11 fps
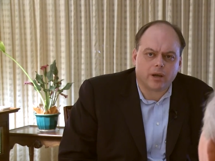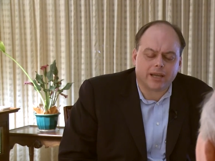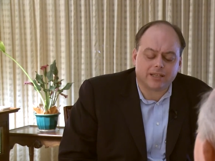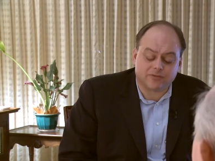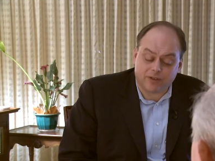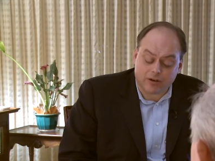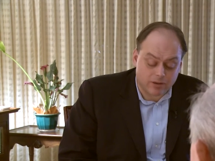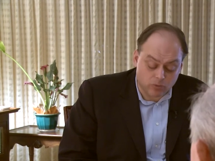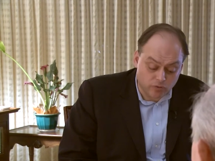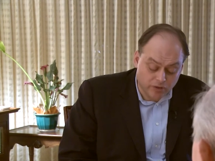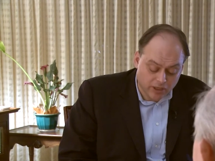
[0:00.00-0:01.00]
it's very
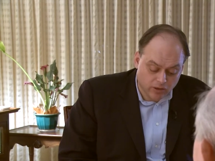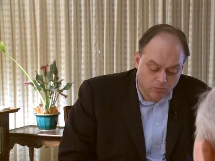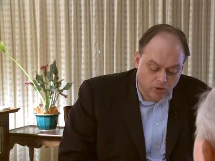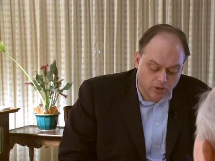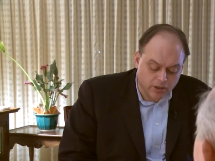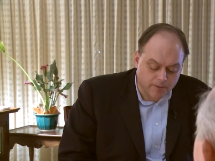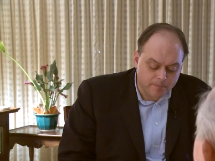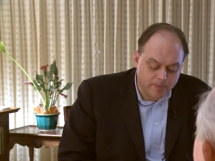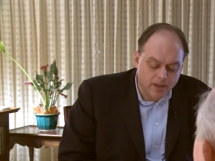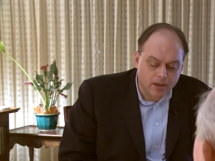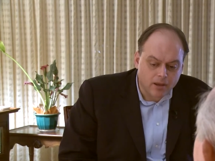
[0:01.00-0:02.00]
moving in the book.
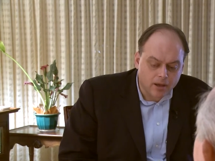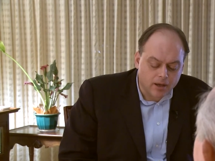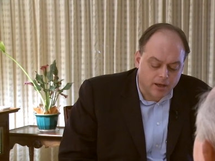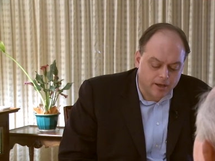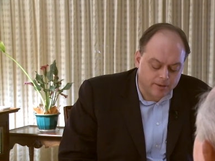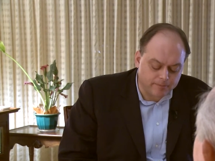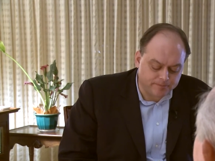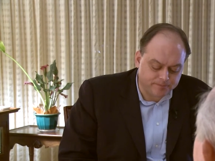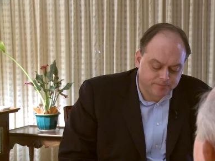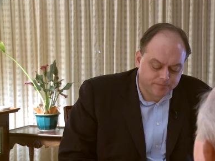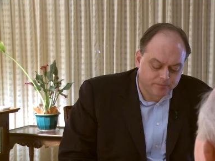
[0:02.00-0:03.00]

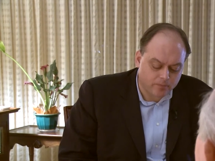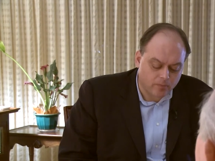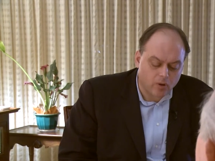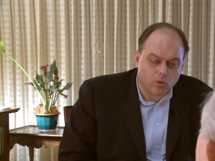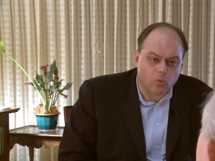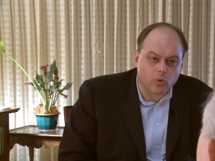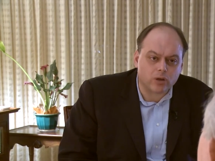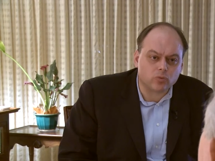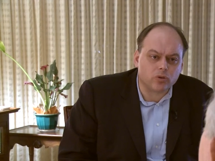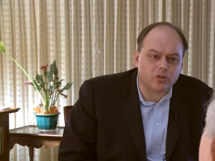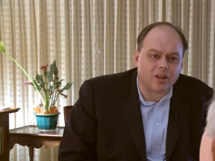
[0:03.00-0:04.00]

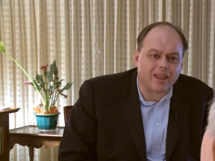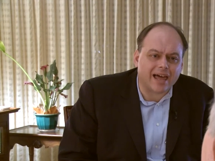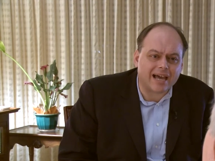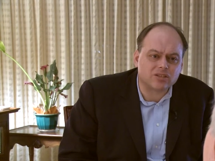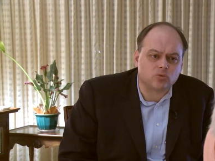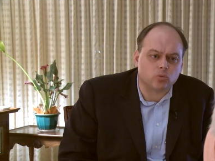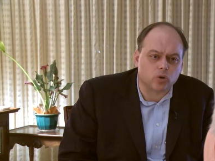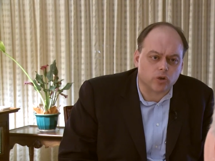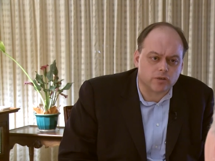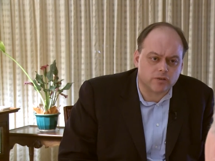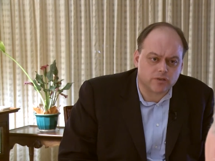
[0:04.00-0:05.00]
What were the last
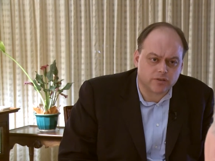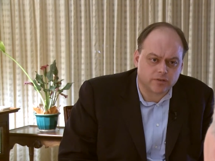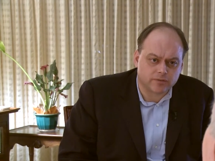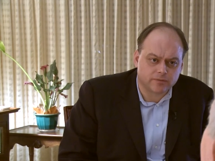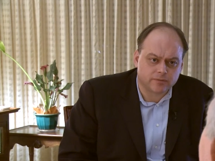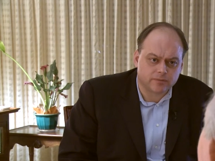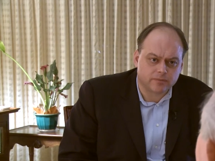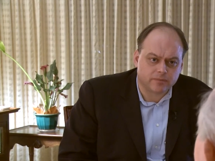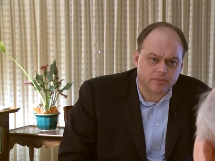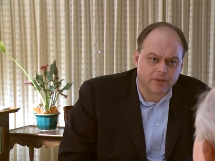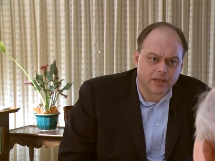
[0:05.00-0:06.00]
words
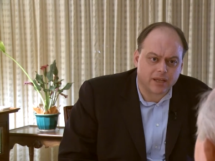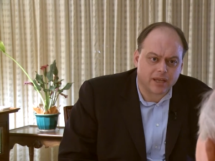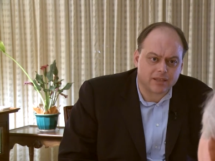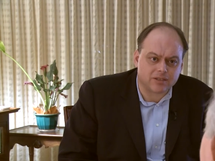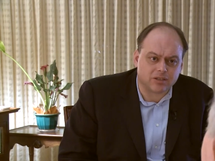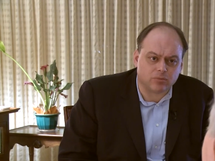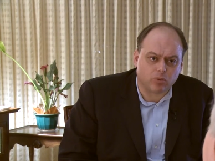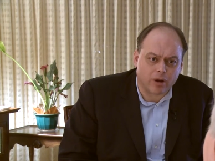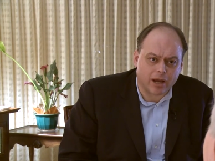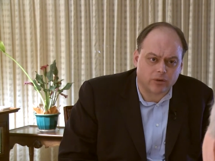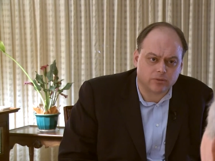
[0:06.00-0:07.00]
that Ensign
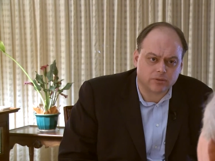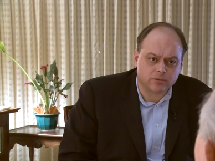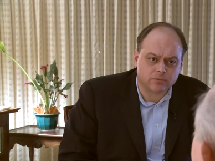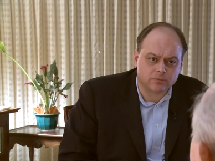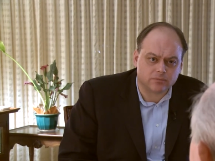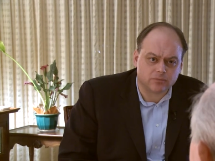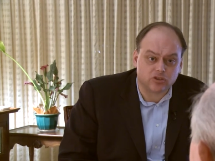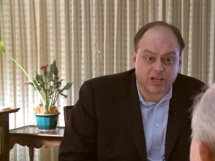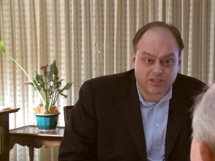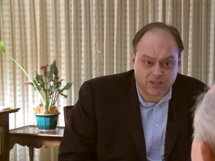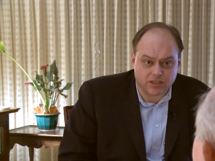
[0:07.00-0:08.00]
Brown,
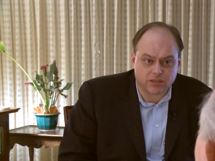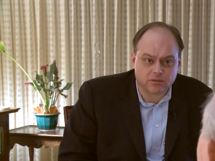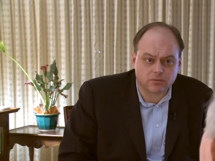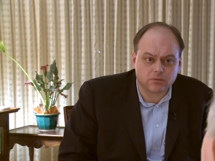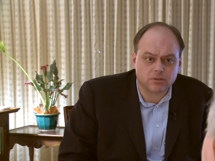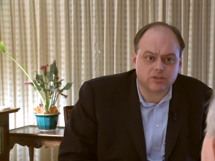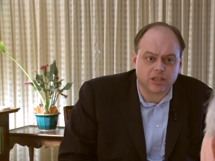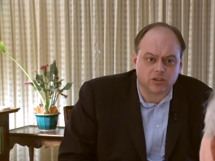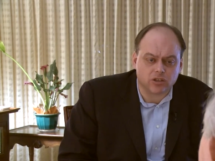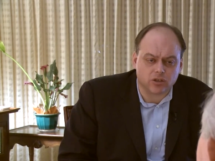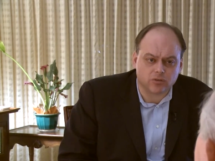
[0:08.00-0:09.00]
Jesse,
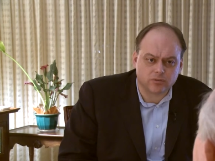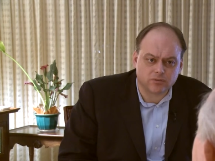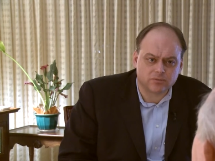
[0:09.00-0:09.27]
said to you?